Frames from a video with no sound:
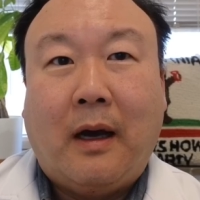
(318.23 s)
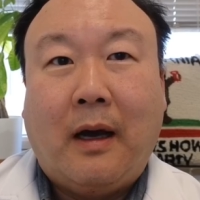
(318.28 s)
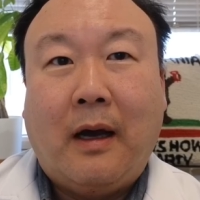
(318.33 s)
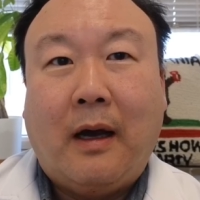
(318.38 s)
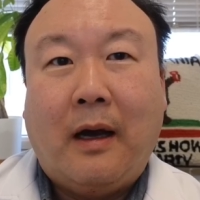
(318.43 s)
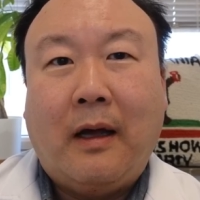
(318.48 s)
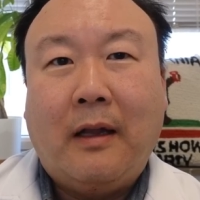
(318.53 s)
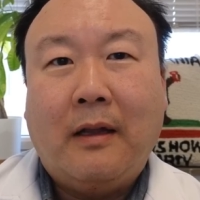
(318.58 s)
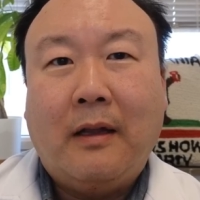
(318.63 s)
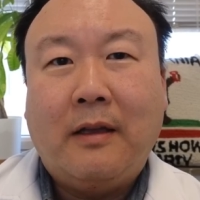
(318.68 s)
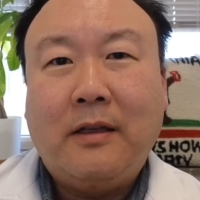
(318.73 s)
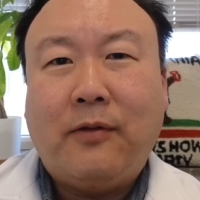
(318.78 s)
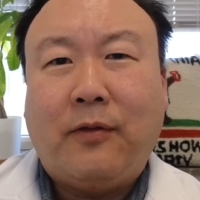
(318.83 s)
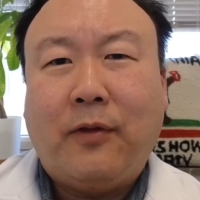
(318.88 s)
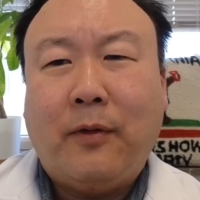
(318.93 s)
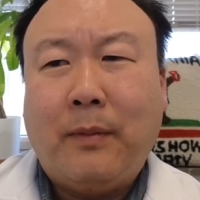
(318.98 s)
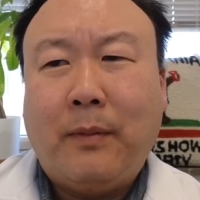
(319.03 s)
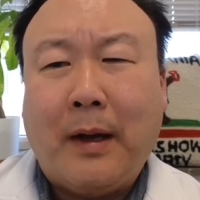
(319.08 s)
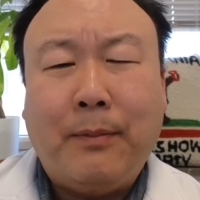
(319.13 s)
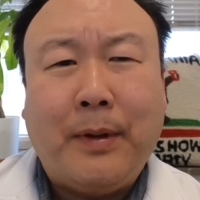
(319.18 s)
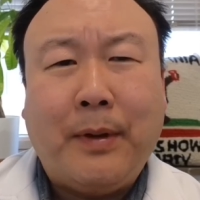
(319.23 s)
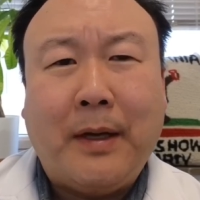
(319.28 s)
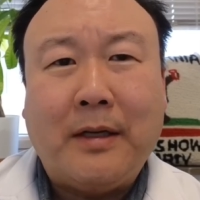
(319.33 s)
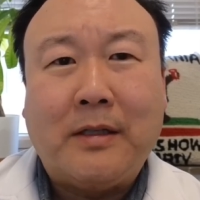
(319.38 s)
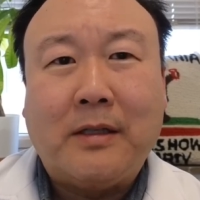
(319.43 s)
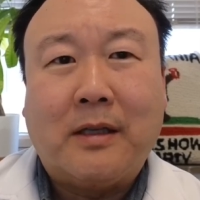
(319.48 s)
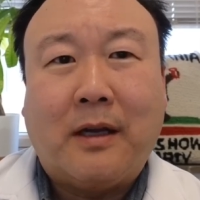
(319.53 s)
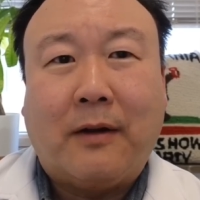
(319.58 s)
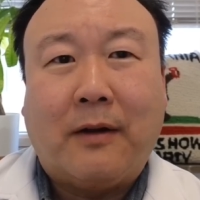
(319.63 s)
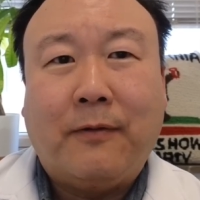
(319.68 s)
At least for my
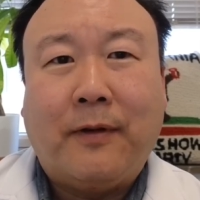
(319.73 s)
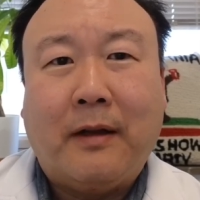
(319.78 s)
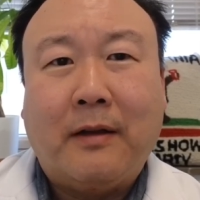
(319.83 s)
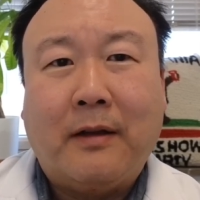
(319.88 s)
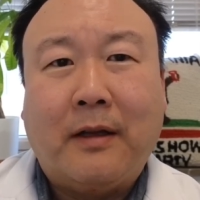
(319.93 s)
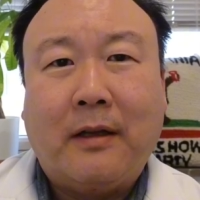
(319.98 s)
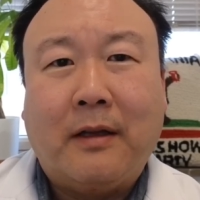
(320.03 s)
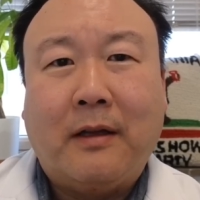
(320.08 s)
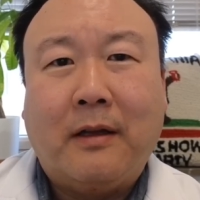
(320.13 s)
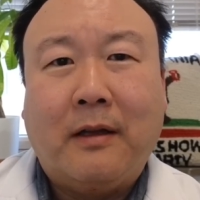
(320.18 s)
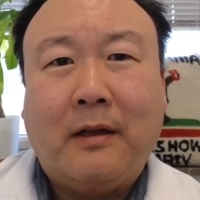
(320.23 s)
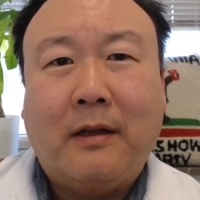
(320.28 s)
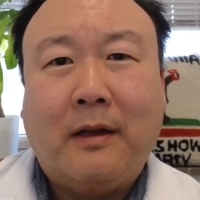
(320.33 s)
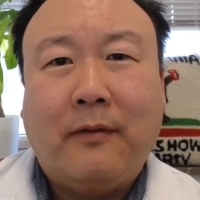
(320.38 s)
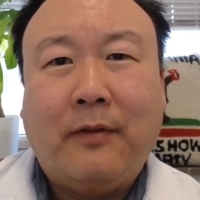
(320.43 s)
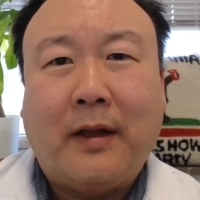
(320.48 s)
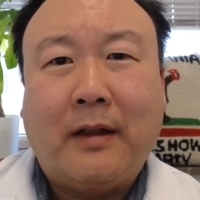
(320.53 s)
patients, I found that they've